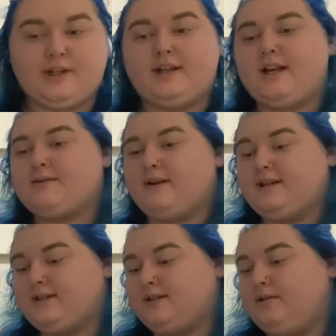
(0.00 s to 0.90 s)
last
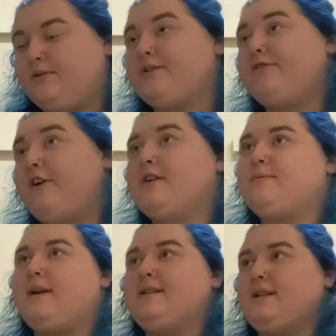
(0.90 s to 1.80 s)
place, well, the first
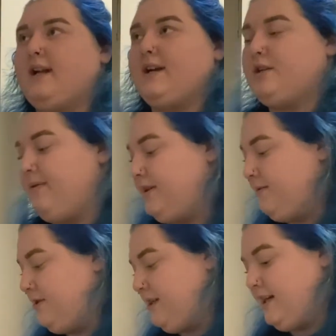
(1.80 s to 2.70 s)
place that I actually went to
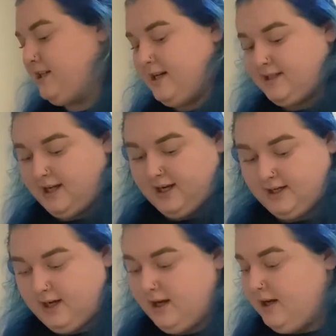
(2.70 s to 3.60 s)
was JJ's, and
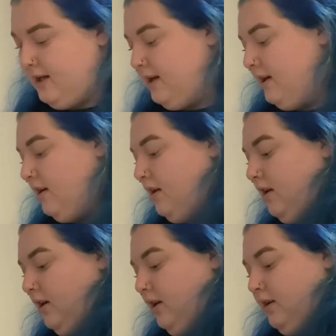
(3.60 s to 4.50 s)

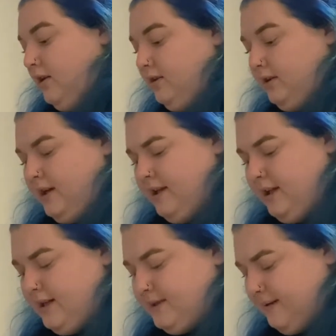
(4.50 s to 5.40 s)

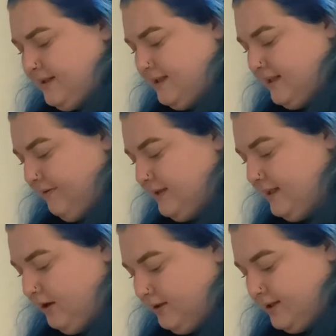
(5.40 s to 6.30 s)
I spent
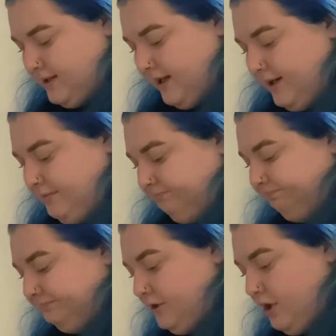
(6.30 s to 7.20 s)
$70 there.
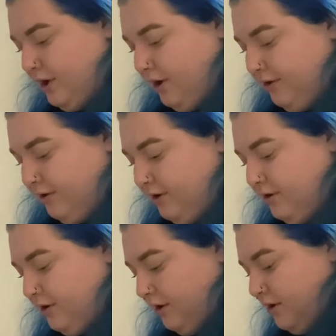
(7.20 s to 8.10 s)
So I'll go through
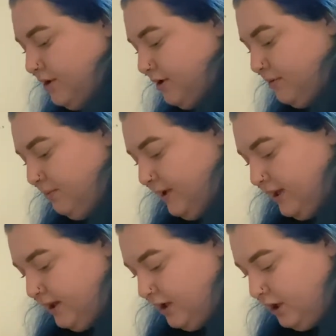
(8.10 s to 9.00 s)
those
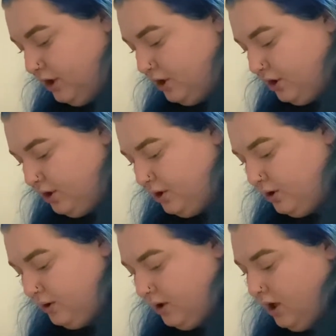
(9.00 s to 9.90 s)
with
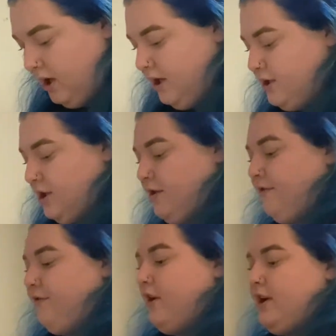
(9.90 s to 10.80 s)
you. So the
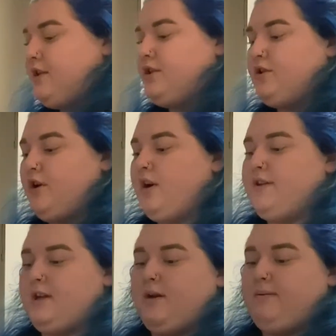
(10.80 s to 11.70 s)
first shirt
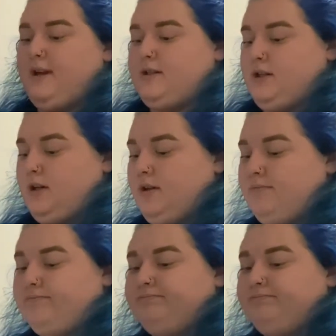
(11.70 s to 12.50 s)
that I picked up